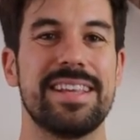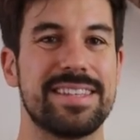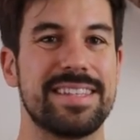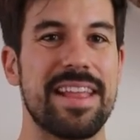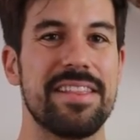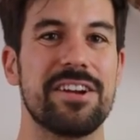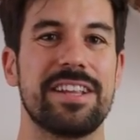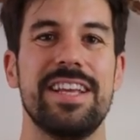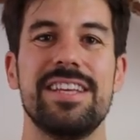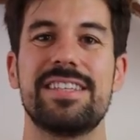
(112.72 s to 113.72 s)
the standard
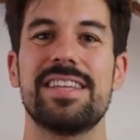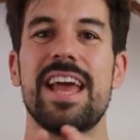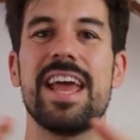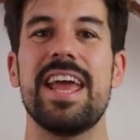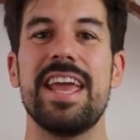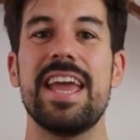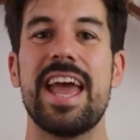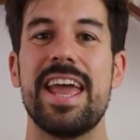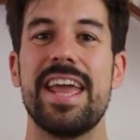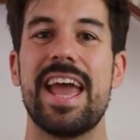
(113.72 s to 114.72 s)
is
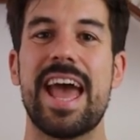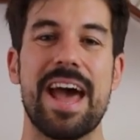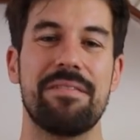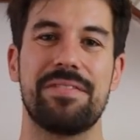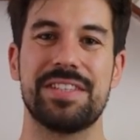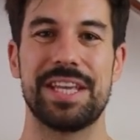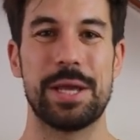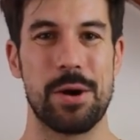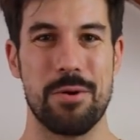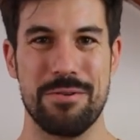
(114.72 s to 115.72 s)

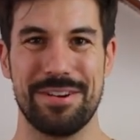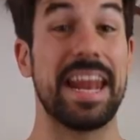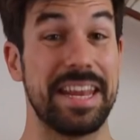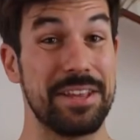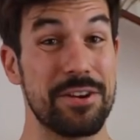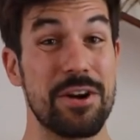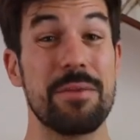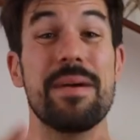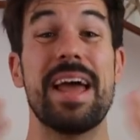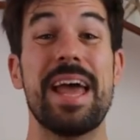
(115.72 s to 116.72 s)
AAFCO, and in
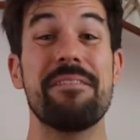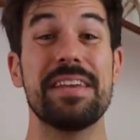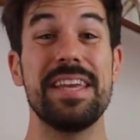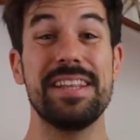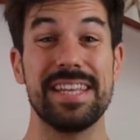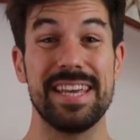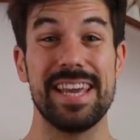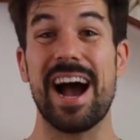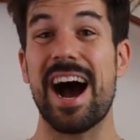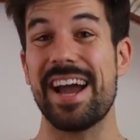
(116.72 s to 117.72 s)
Europe,
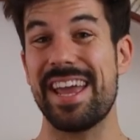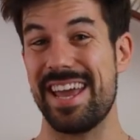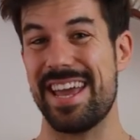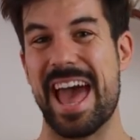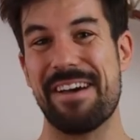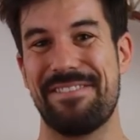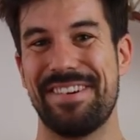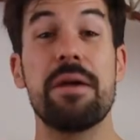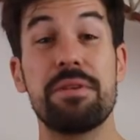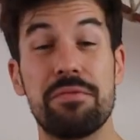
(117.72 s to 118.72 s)
FEDIAF.
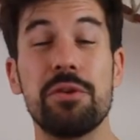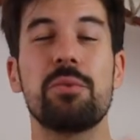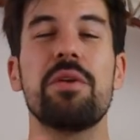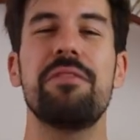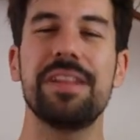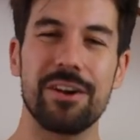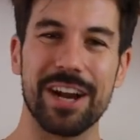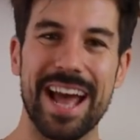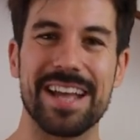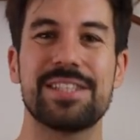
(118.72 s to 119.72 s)
Every food we feed our
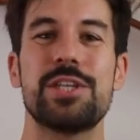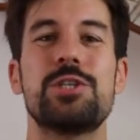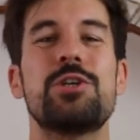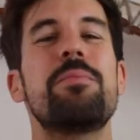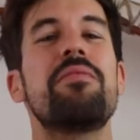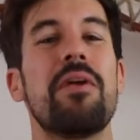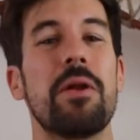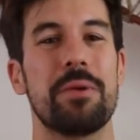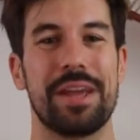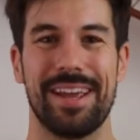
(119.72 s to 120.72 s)
cats should be
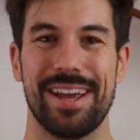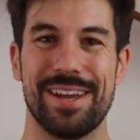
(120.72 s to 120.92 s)
following